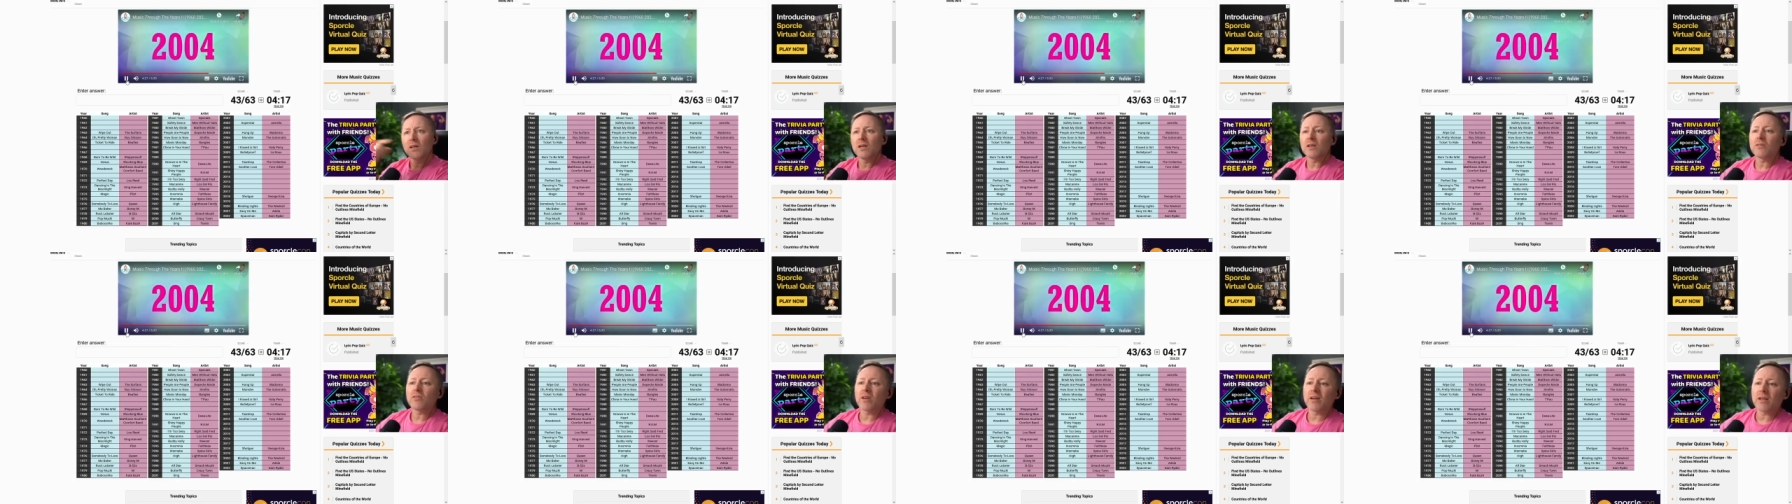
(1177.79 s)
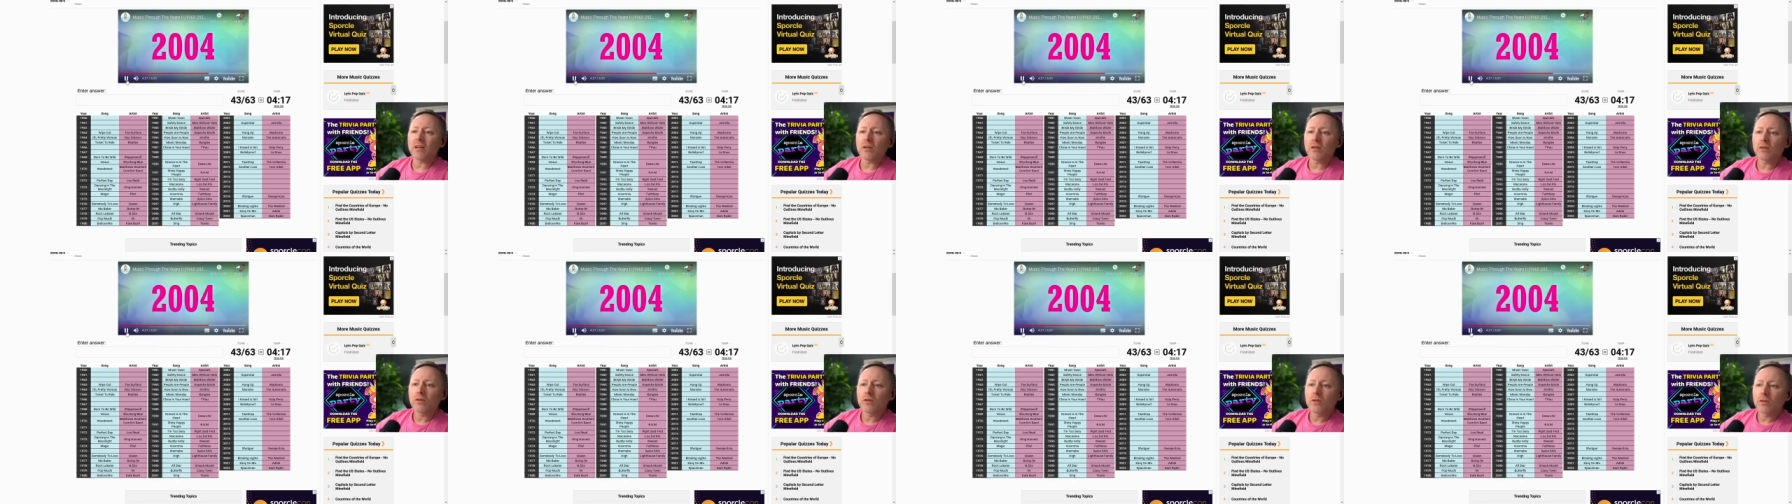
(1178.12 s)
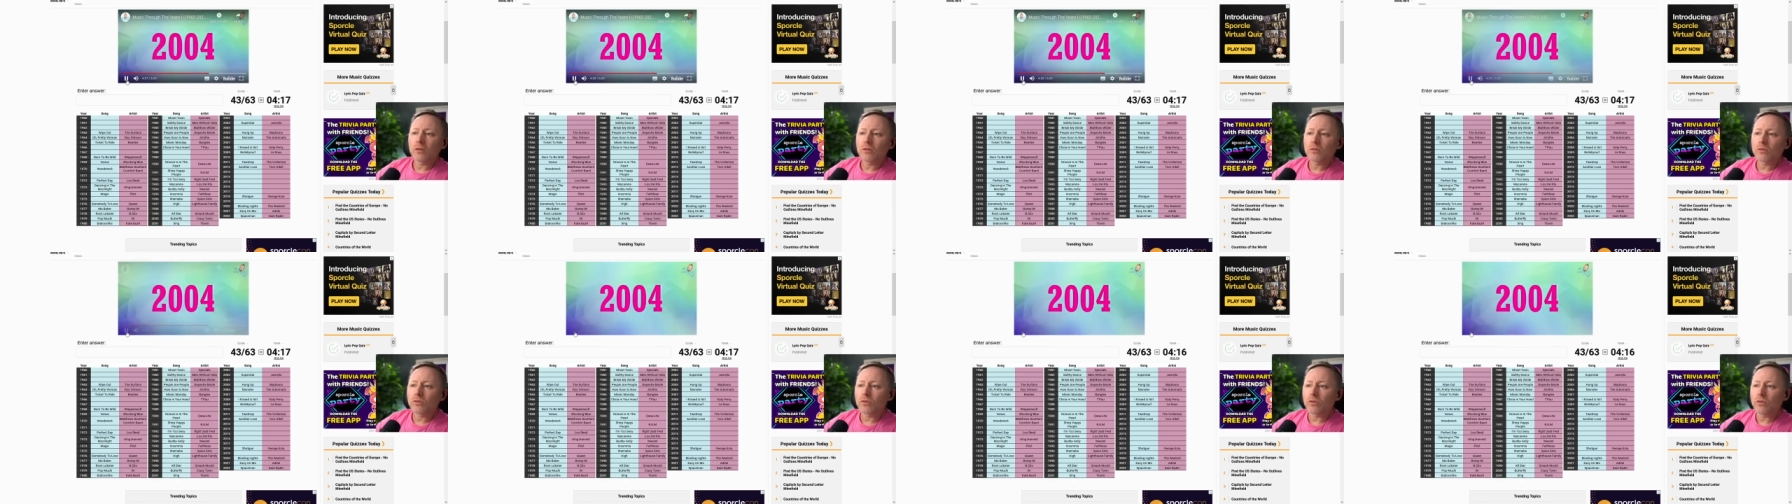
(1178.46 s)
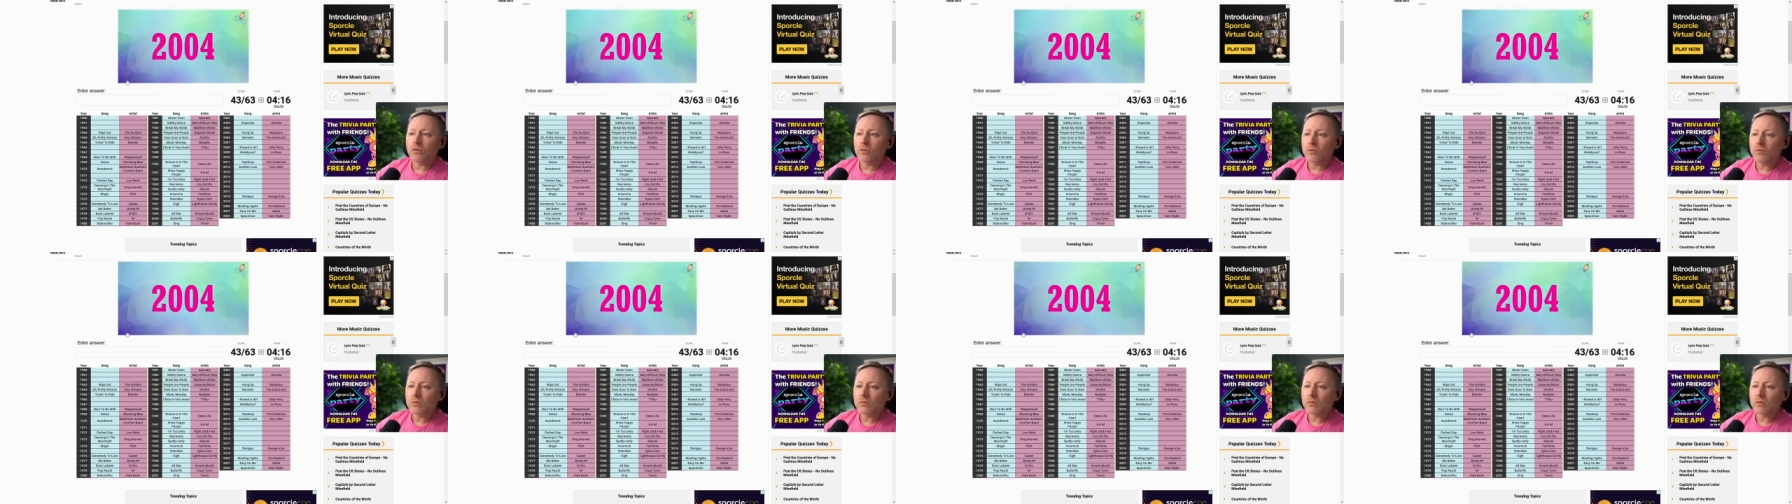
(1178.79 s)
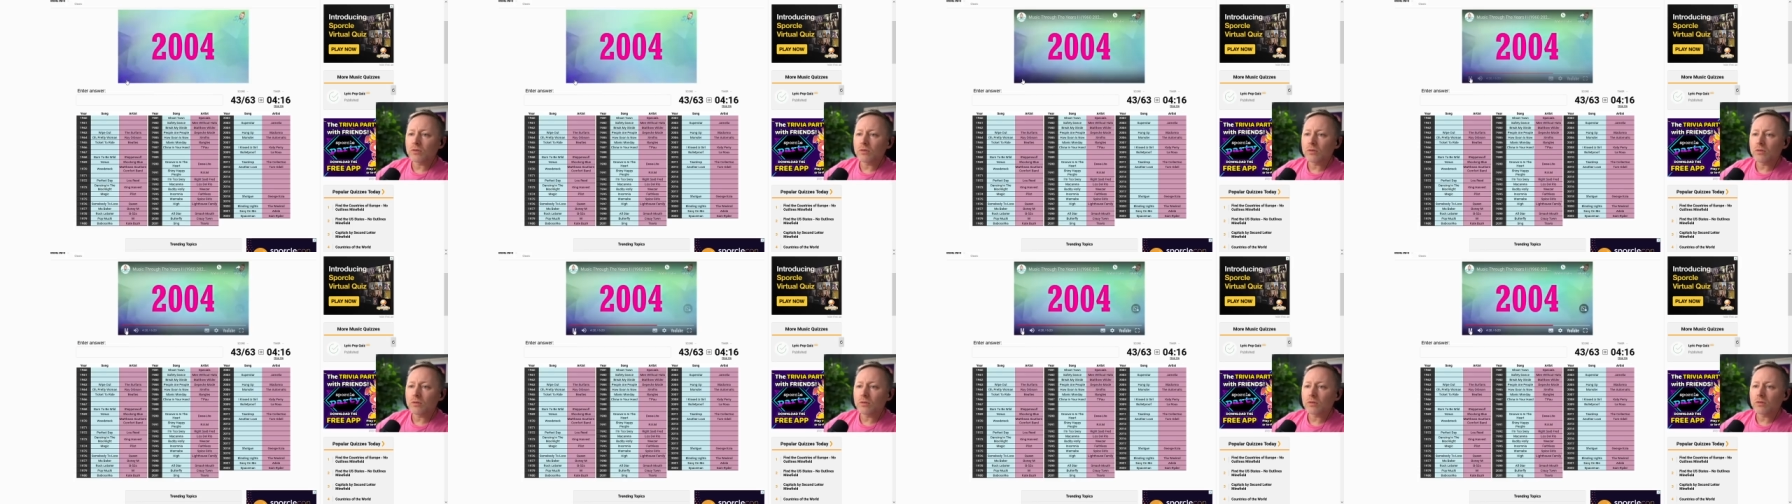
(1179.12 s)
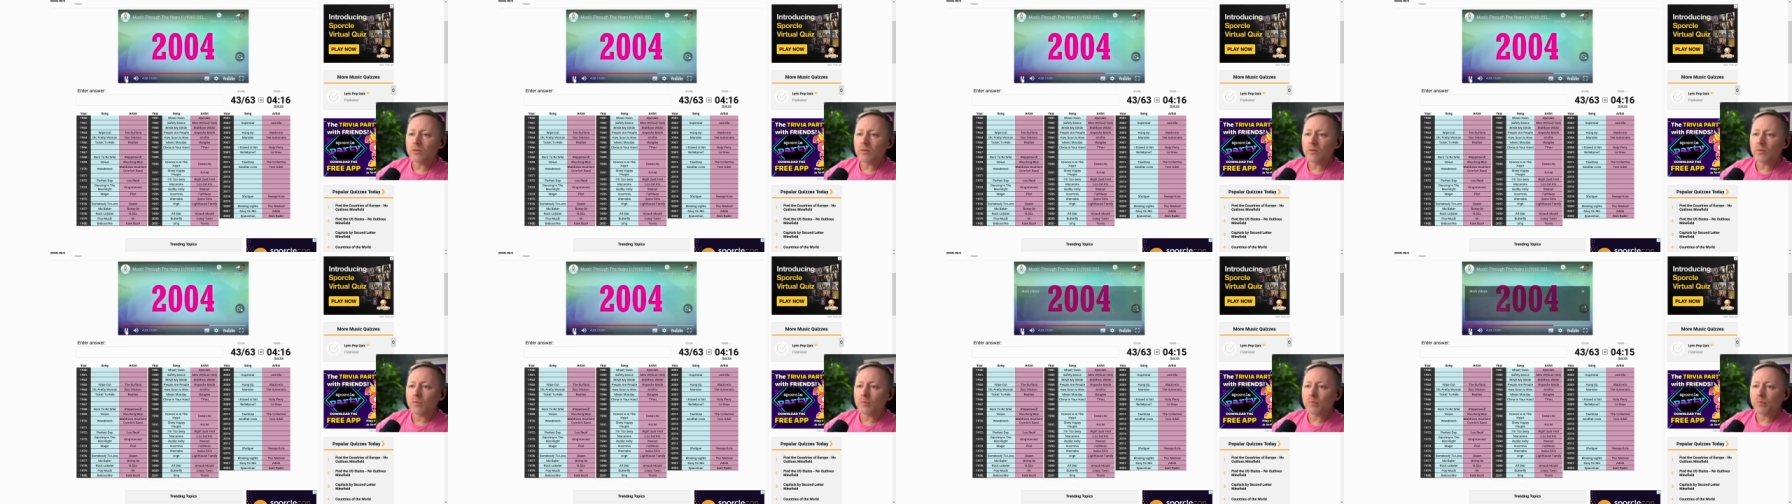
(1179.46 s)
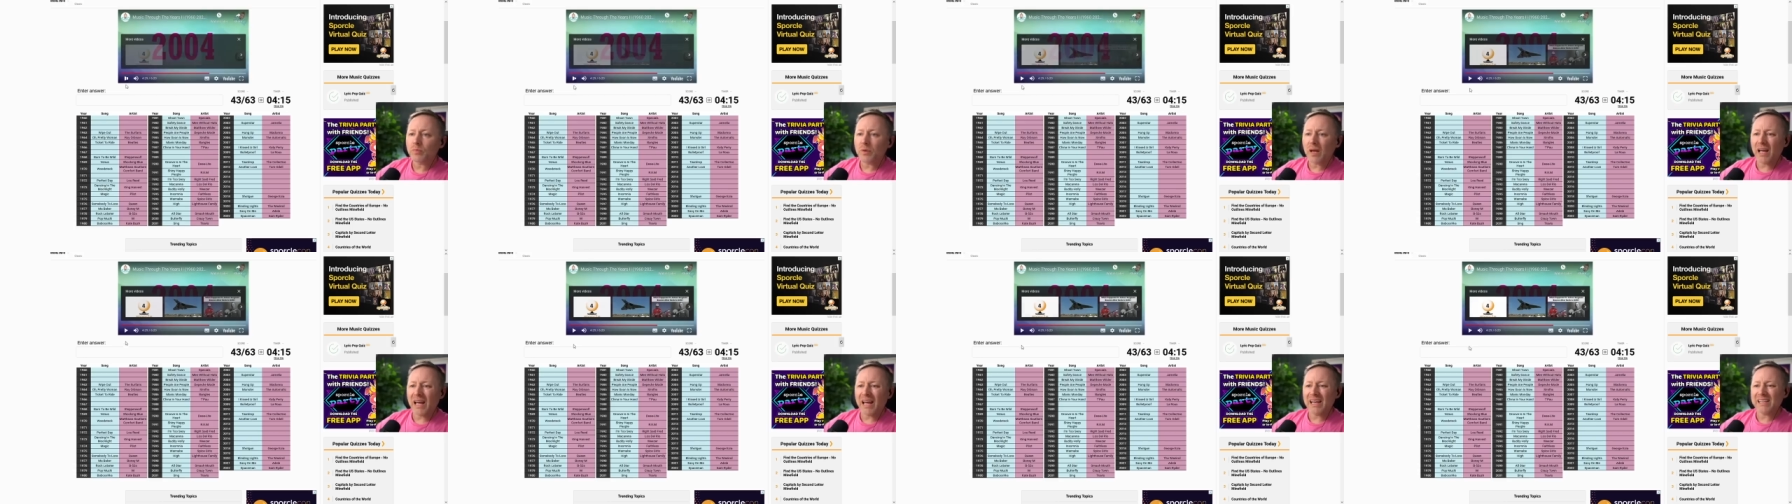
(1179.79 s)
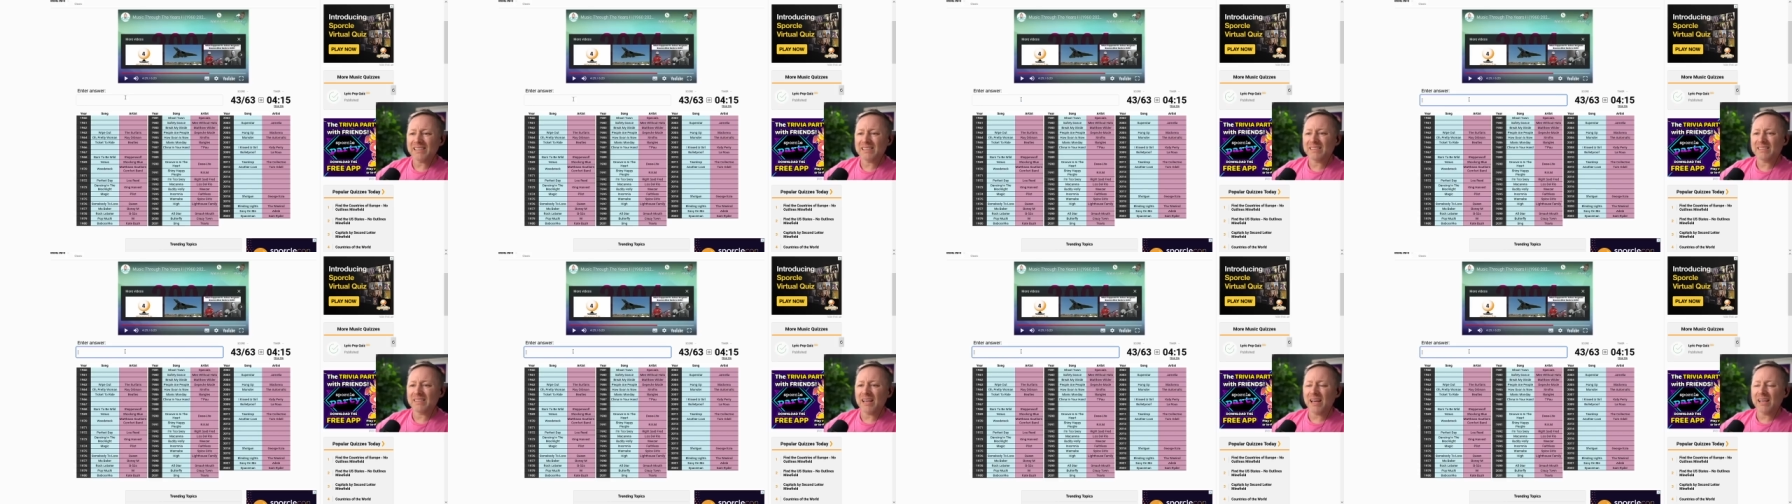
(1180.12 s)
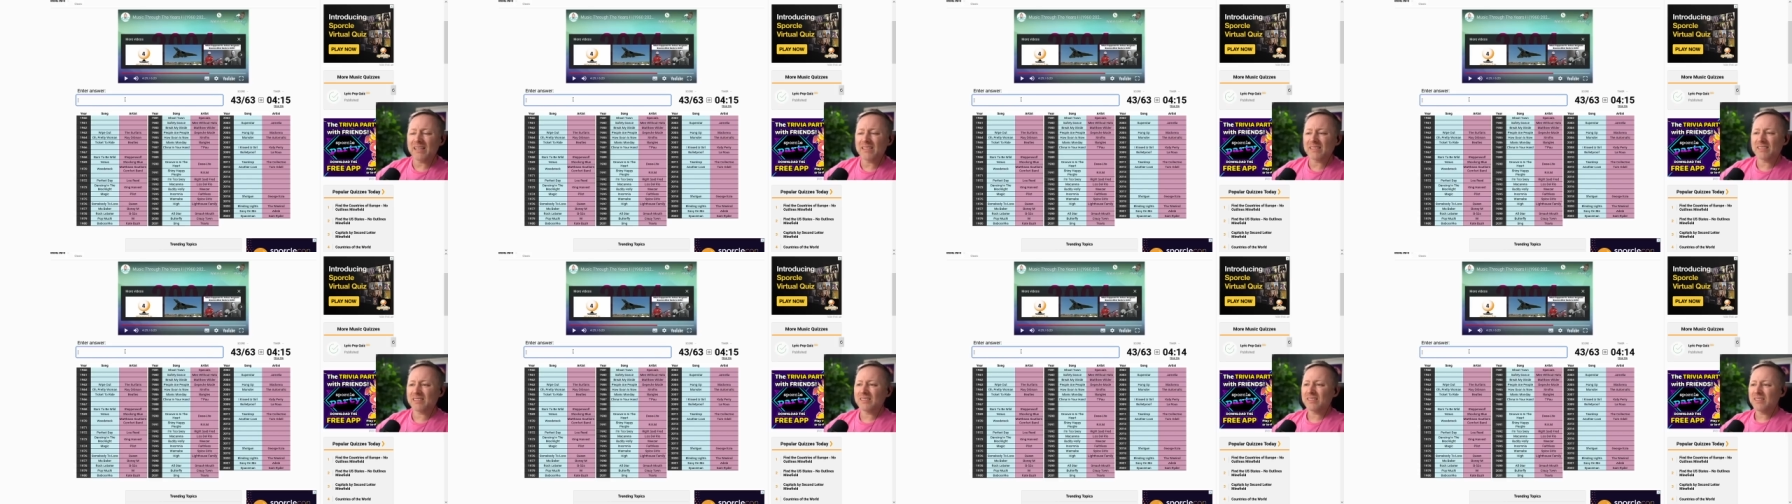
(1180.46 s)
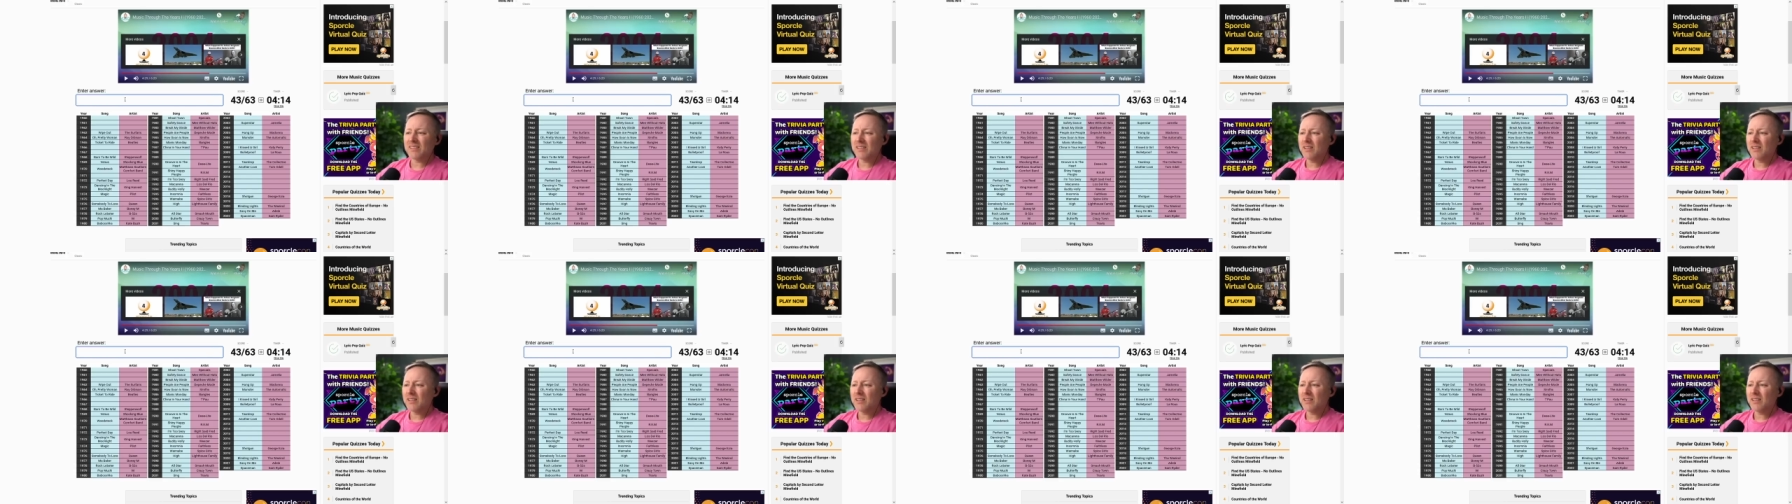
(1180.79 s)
Right. Dun, dun, dun. But it's it's.